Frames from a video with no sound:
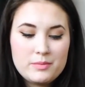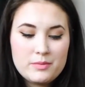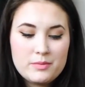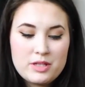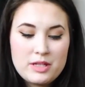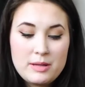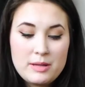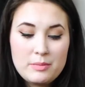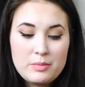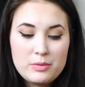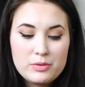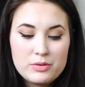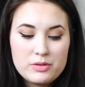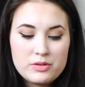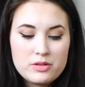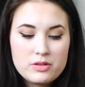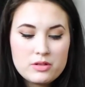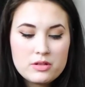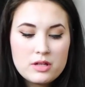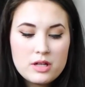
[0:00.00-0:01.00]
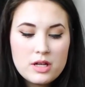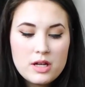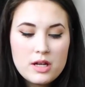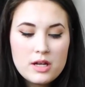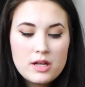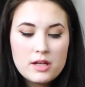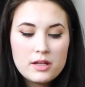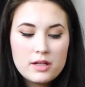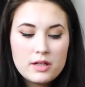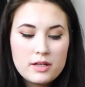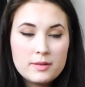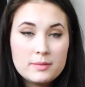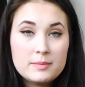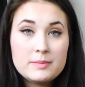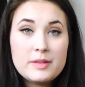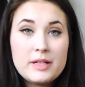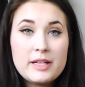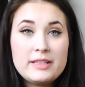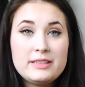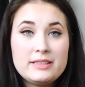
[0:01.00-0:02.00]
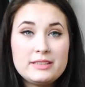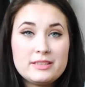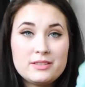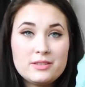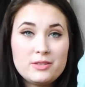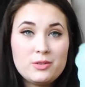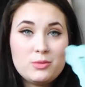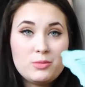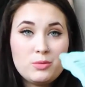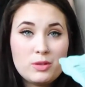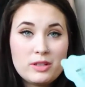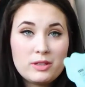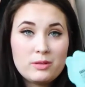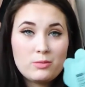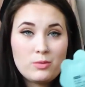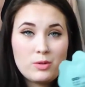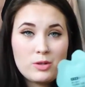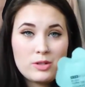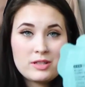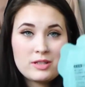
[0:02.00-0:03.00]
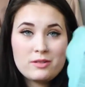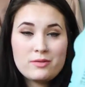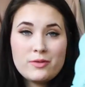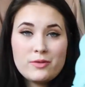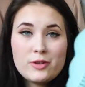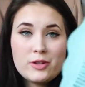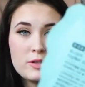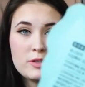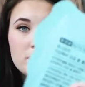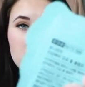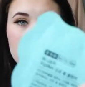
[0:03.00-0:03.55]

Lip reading: samples. I didn't know what it was at first